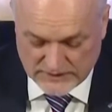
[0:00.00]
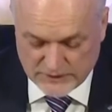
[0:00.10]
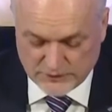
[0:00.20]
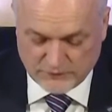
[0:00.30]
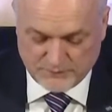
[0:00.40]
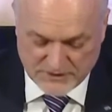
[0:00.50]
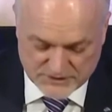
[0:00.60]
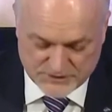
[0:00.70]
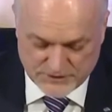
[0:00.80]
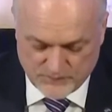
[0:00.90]
to the
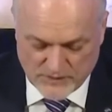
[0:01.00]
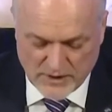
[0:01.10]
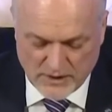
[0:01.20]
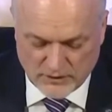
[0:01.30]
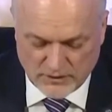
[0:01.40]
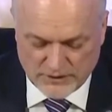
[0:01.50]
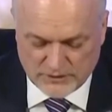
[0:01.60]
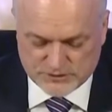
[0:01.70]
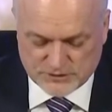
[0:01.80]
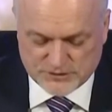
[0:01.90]
development of the rail
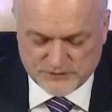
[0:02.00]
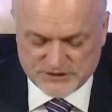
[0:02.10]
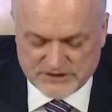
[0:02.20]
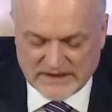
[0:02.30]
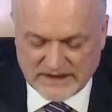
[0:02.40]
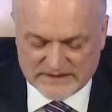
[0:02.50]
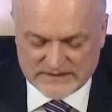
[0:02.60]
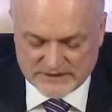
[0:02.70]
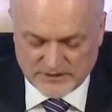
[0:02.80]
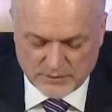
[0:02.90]
sector in subsequent
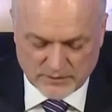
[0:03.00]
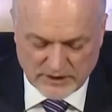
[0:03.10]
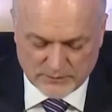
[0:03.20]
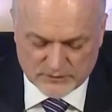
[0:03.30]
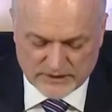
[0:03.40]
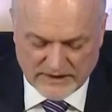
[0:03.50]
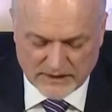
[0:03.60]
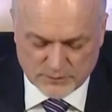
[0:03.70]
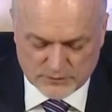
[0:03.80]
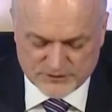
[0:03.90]
years.
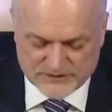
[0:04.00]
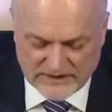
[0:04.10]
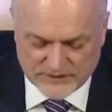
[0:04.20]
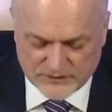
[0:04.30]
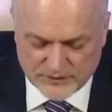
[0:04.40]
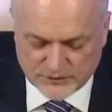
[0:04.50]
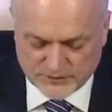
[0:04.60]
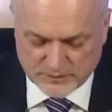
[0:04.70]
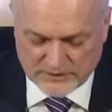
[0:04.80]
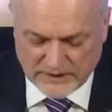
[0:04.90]
Of course, we
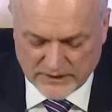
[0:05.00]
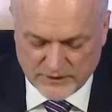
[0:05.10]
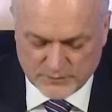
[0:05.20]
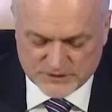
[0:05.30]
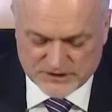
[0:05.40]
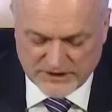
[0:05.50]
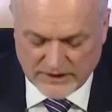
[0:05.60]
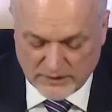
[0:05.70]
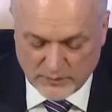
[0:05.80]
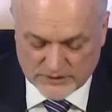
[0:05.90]
have the
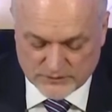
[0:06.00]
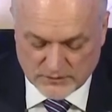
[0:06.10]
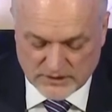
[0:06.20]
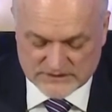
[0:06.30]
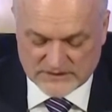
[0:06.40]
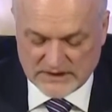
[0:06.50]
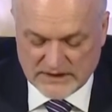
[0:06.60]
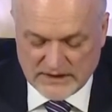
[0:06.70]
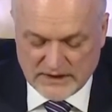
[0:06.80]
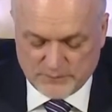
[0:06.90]
decarbonization of the
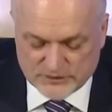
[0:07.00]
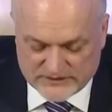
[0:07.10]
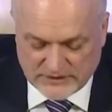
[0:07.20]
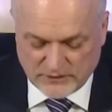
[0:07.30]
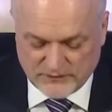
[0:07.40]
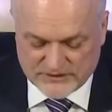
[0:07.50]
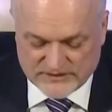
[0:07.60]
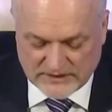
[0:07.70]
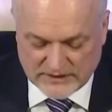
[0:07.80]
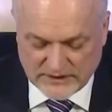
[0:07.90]
economy, reducing